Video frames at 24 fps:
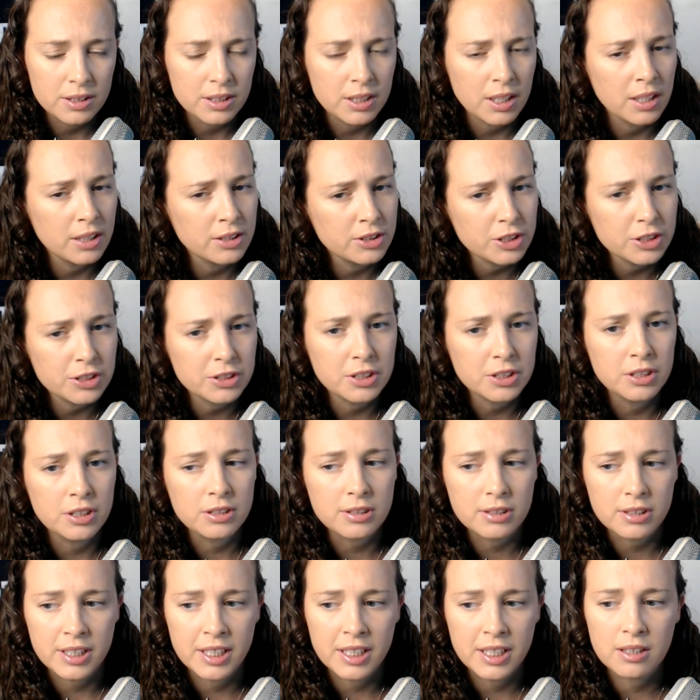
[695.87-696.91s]
just another
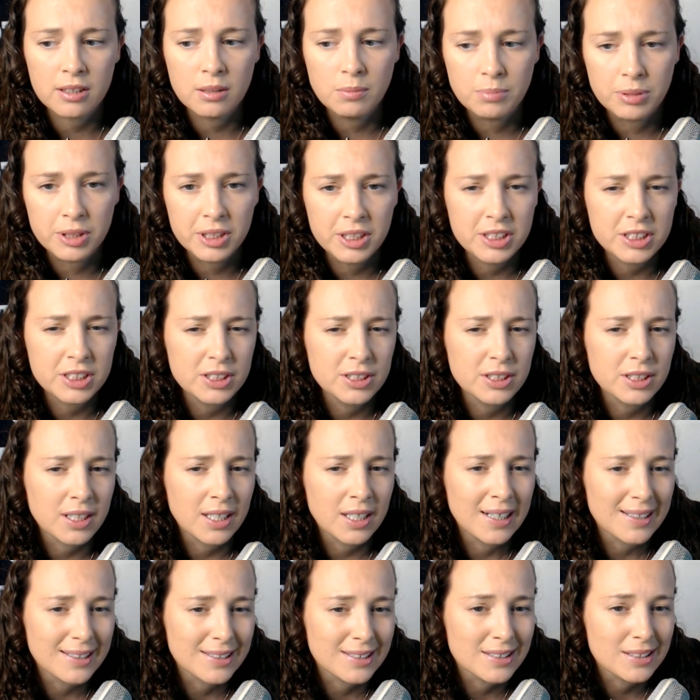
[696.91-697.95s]
incompletion to kind
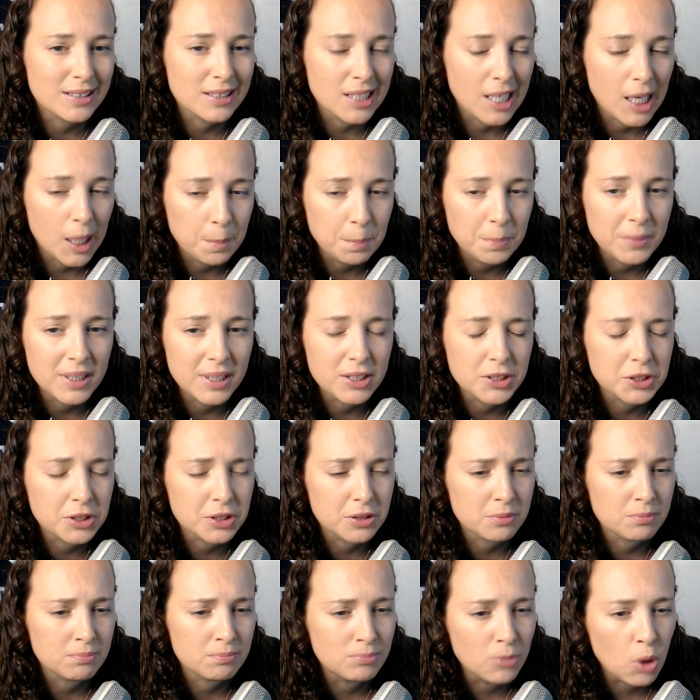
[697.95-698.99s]
of stop this
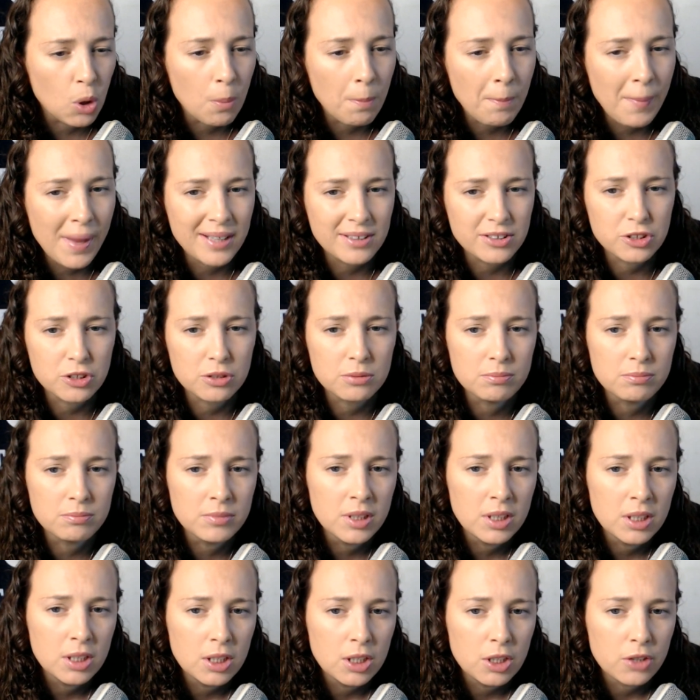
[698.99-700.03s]
momentum
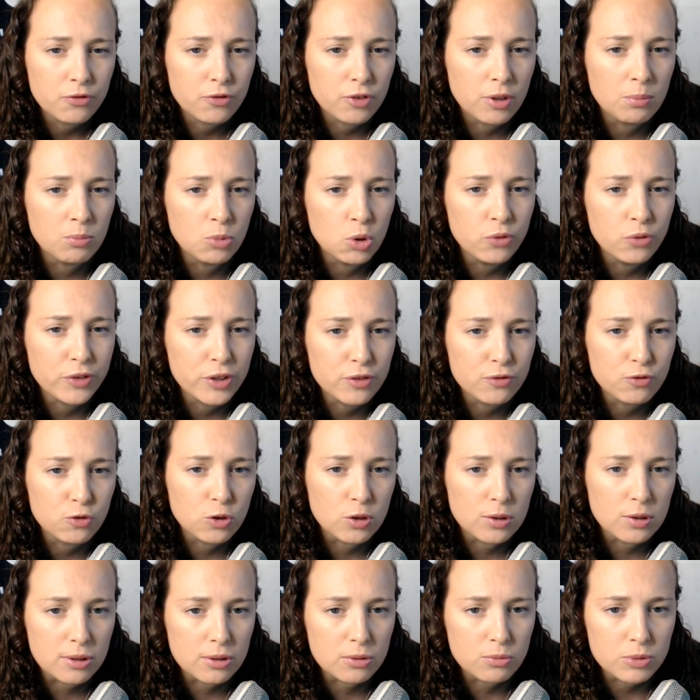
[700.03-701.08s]
from moving
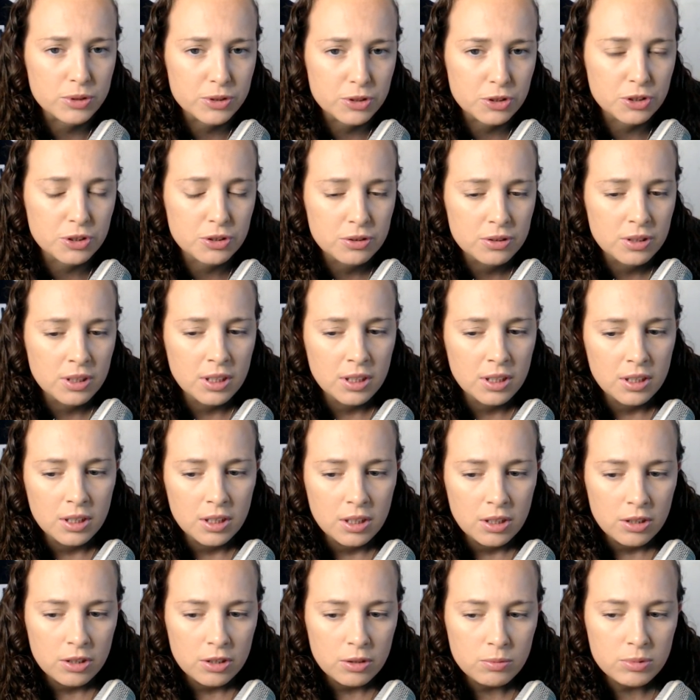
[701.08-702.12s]
forward, which
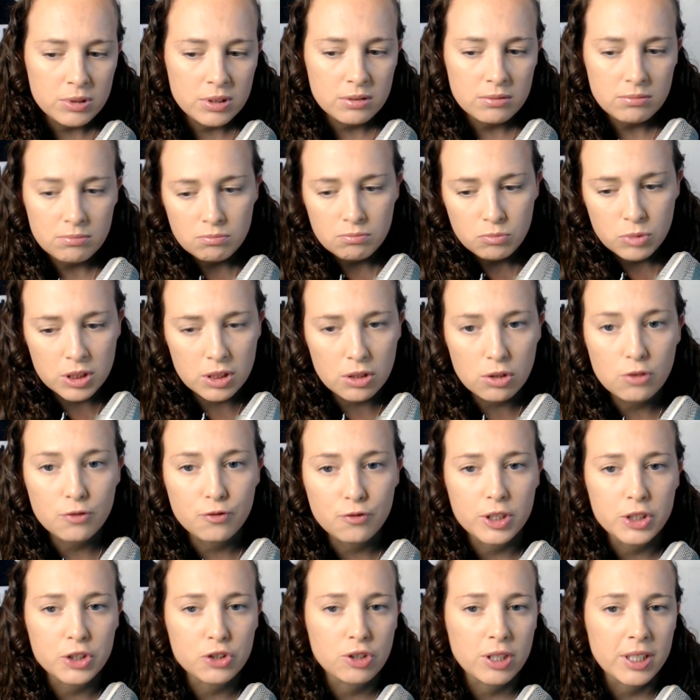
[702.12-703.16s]
was a little
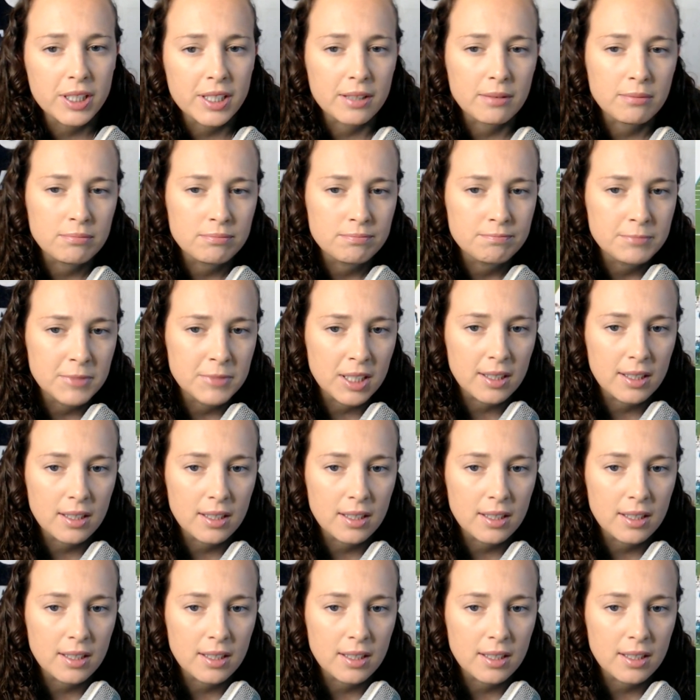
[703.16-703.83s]
frustrating, not gonna